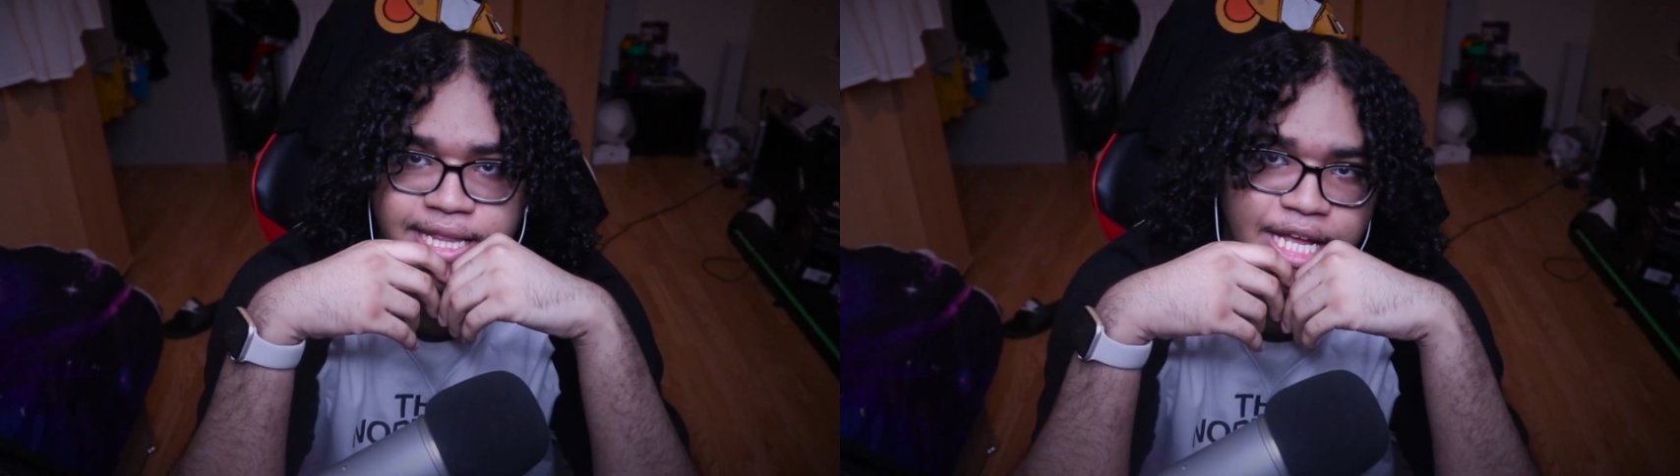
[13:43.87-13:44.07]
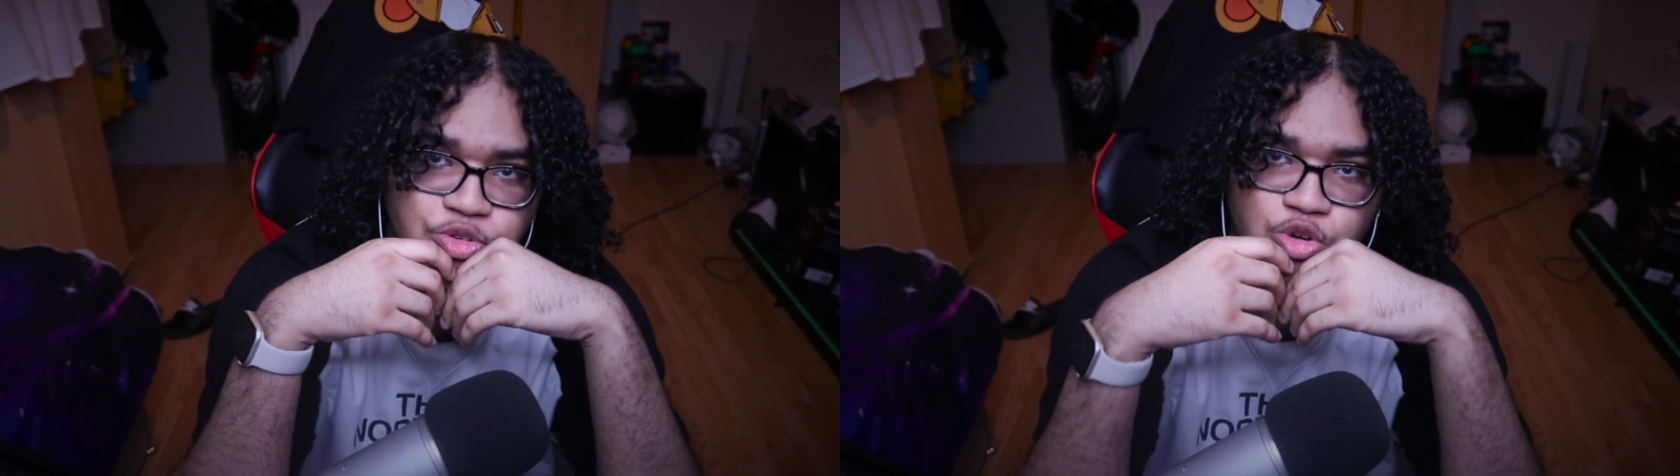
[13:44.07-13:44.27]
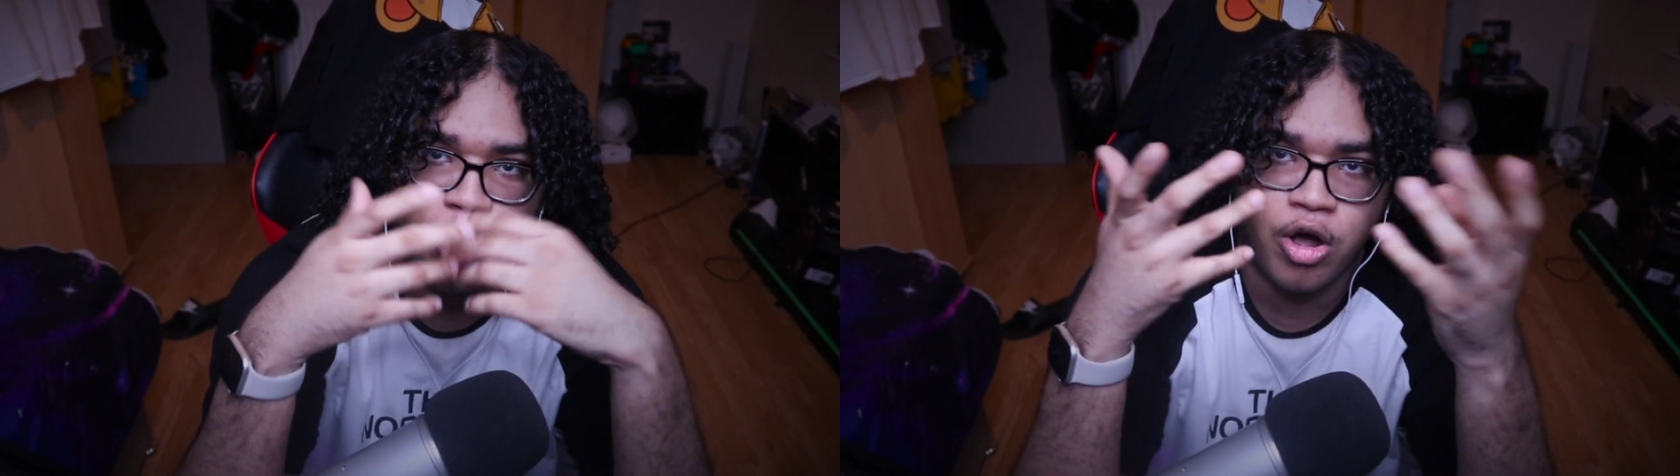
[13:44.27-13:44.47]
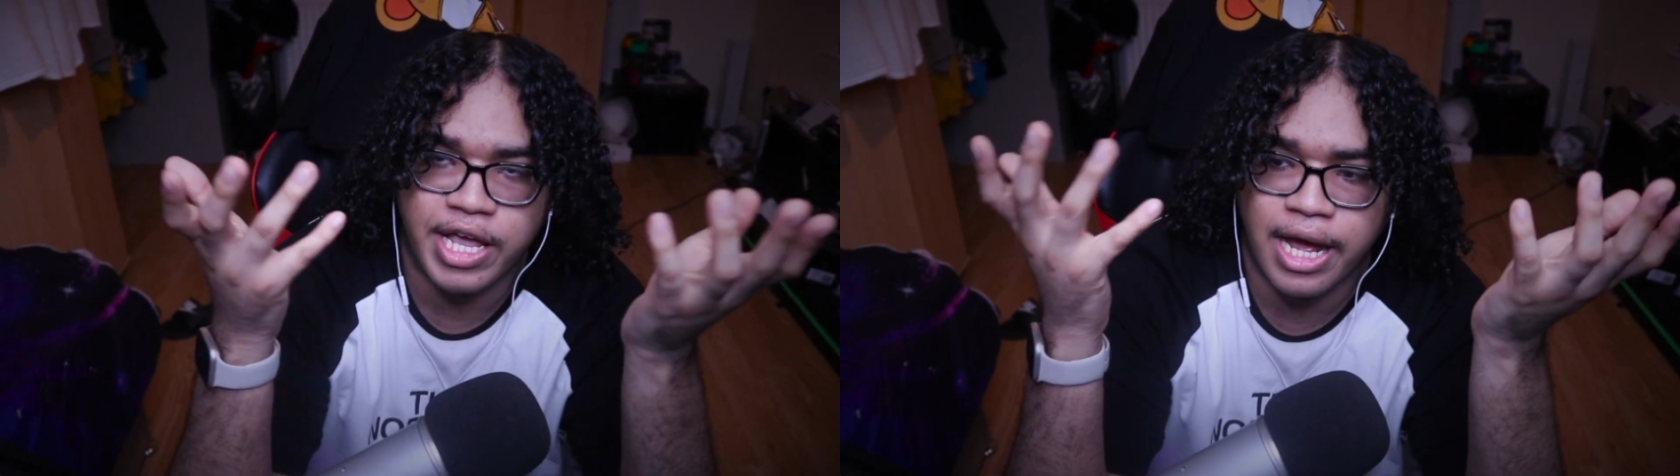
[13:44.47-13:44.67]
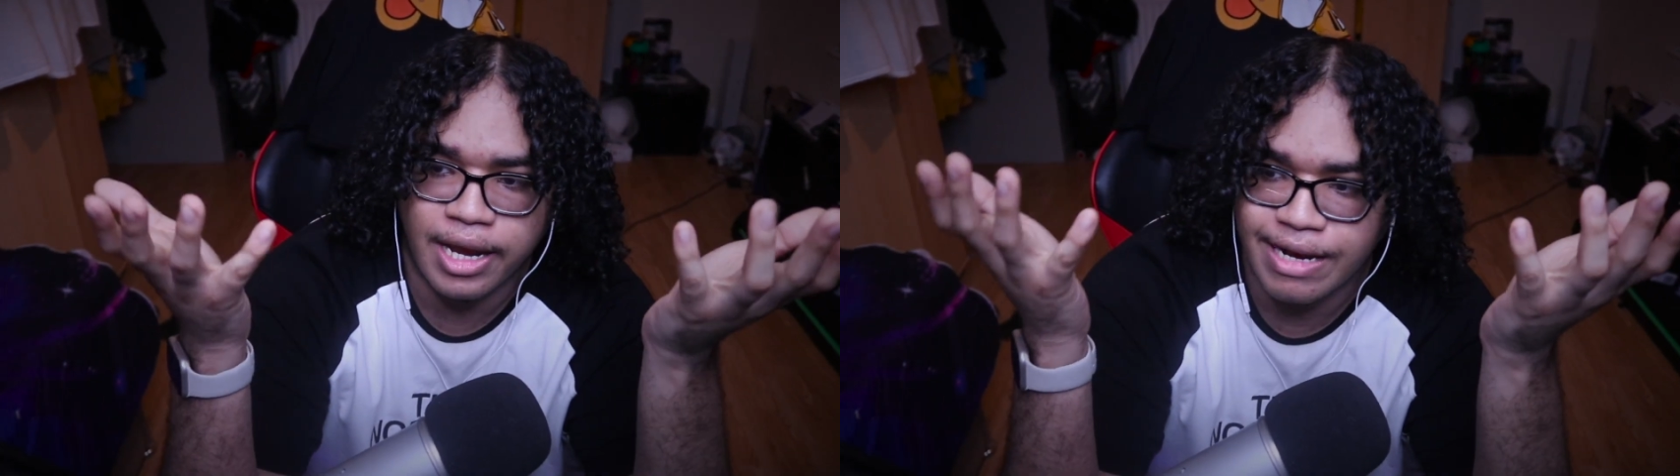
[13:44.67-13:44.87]
Like, you can't
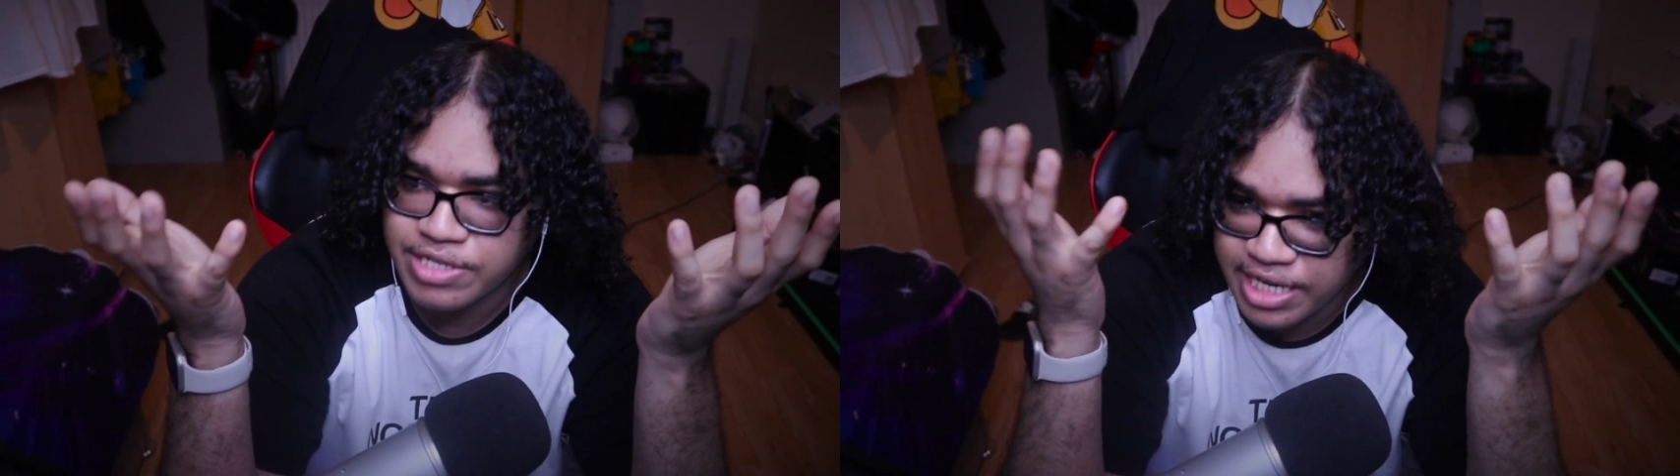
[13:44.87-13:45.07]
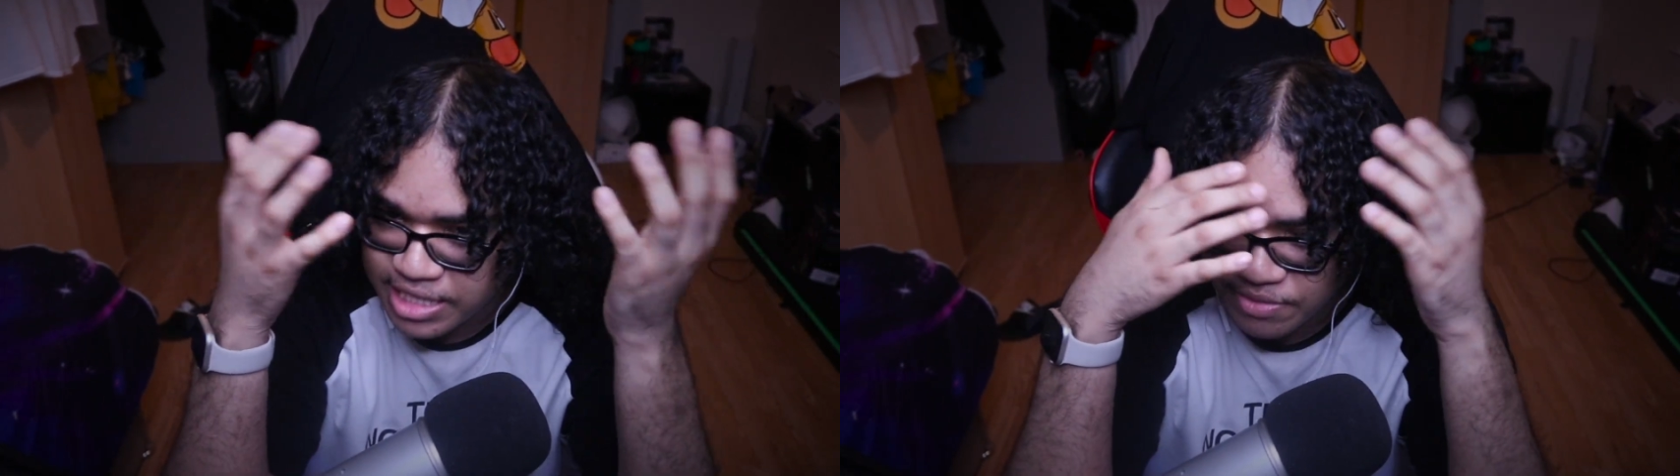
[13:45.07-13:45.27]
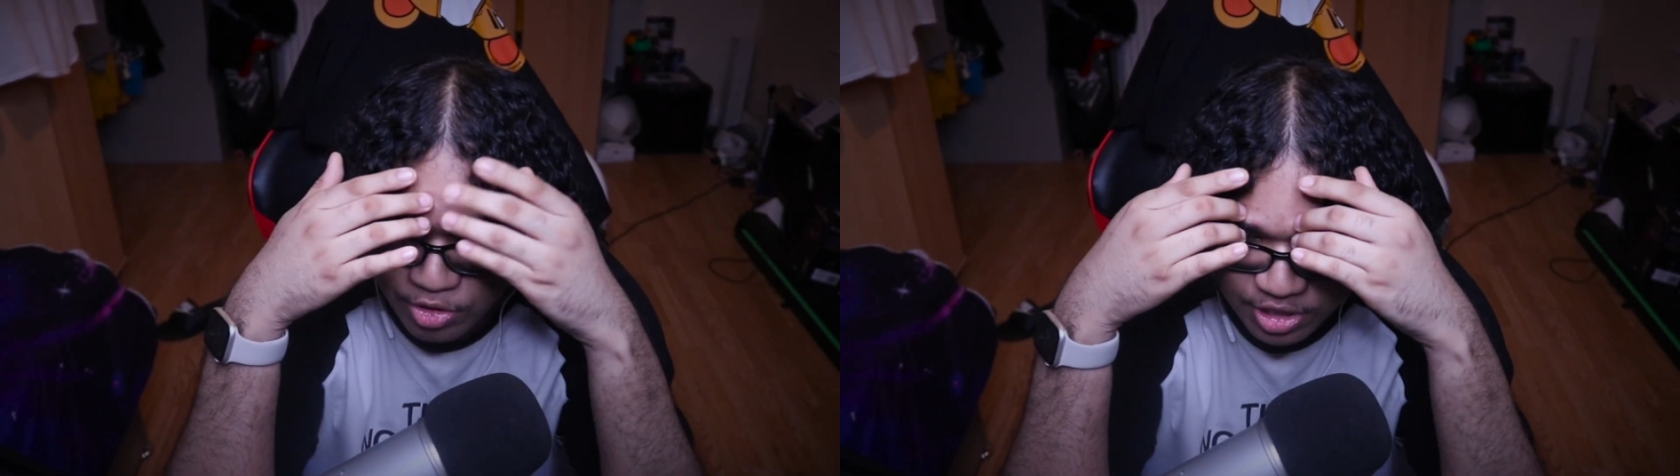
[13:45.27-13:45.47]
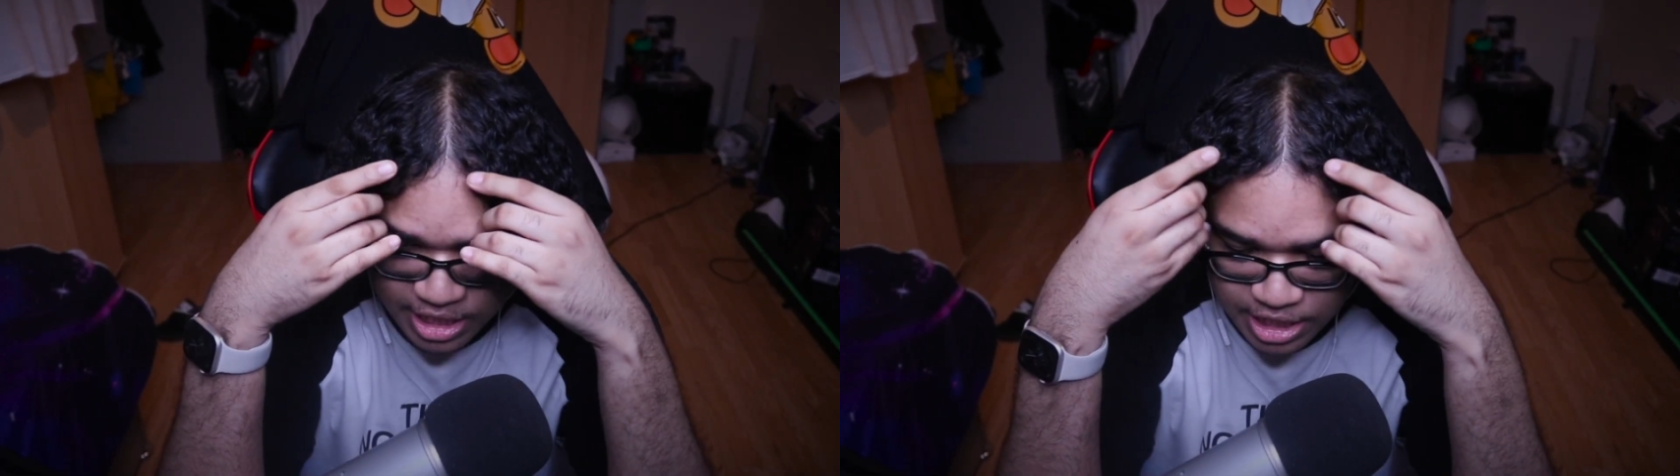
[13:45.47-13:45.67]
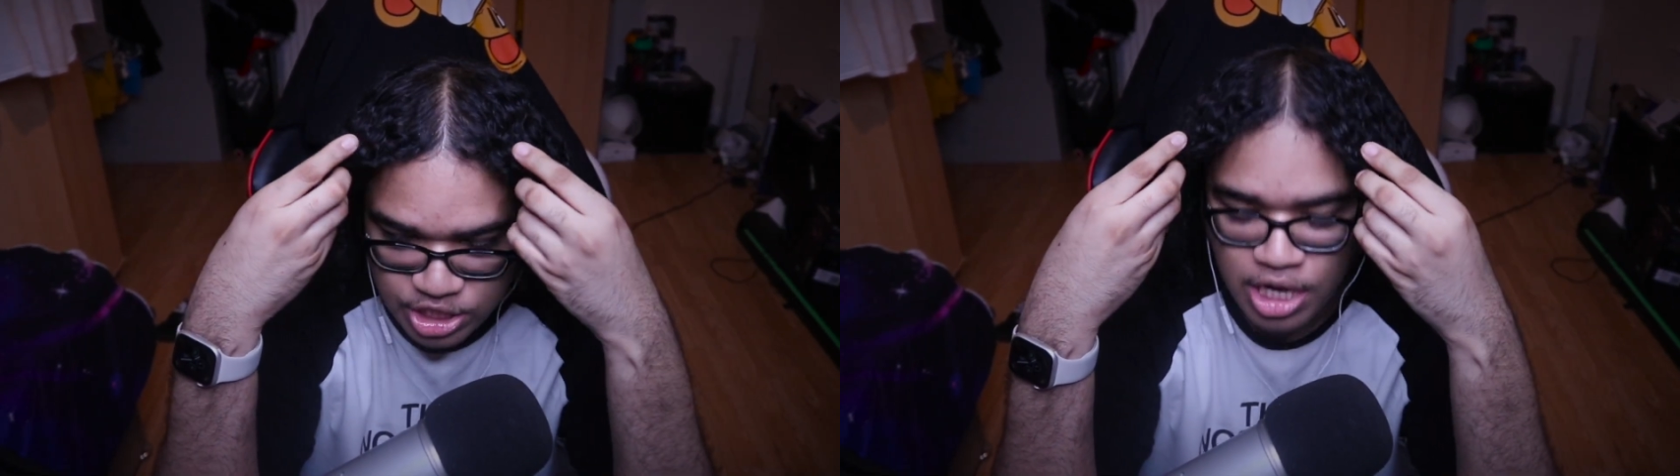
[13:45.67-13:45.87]
get a life sentence if you're a
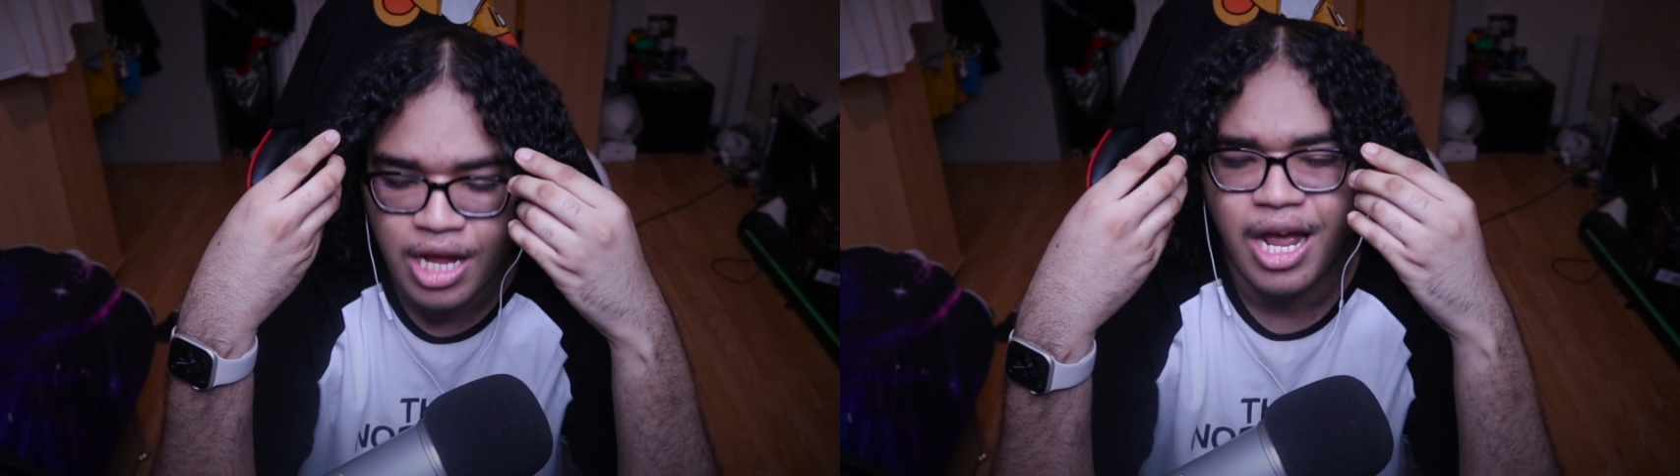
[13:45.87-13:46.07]
teenager?